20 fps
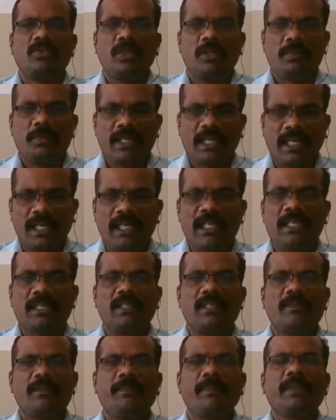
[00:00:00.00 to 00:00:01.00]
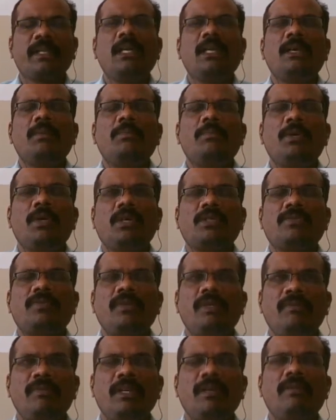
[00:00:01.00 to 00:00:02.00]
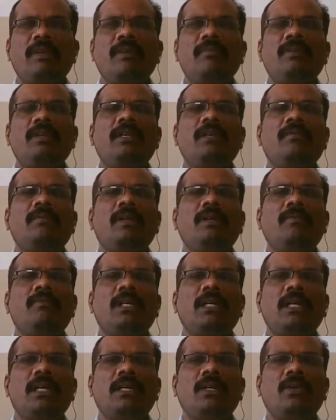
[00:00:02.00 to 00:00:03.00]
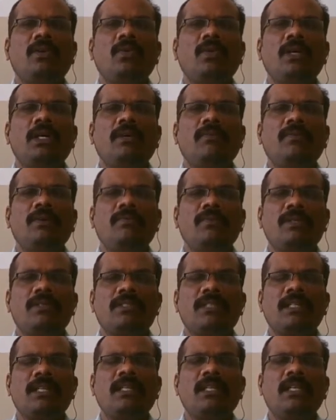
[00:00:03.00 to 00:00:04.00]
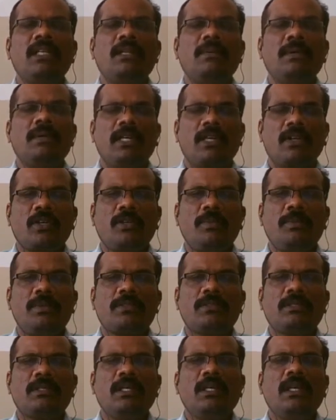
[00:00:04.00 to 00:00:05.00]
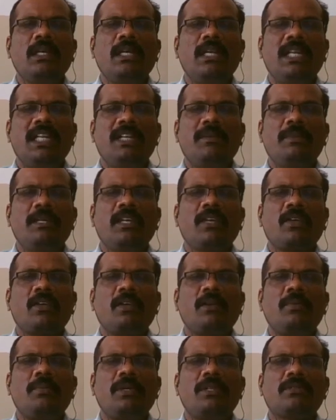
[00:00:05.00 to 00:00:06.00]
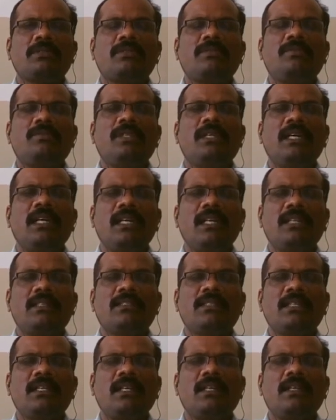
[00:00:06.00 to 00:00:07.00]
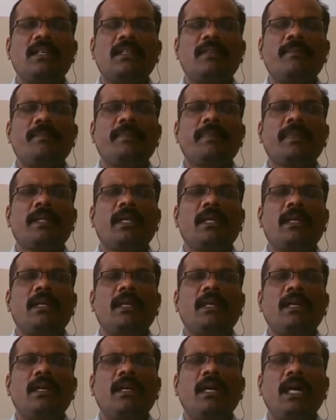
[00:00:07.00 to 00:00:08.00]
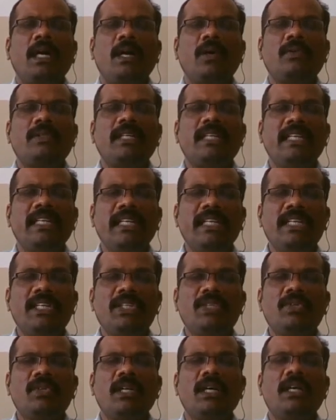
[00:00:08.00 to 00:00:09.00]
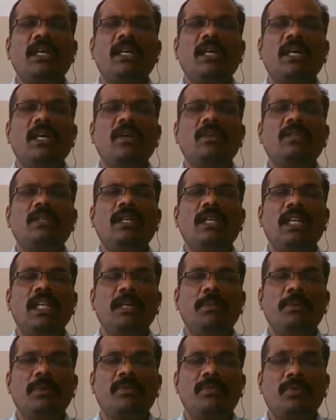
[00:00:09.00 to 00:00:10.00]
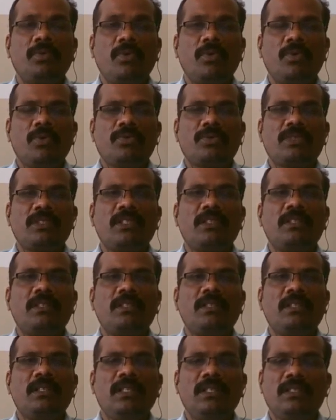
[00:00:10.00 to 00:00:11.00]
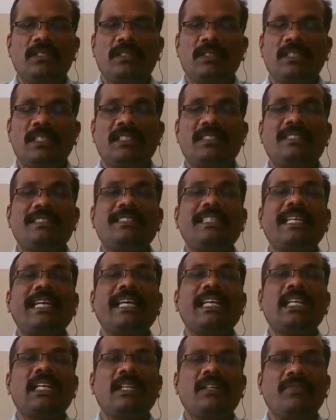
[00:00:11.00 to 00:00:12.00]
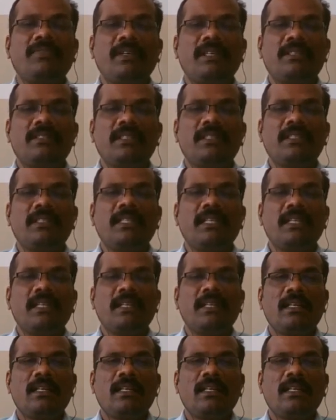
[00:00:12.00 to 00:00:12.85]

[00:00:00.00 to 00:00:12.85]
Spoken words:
be highlighted, because when we undergo or when we study labor economics, we understand how the individual, how the labor force is sacrificing their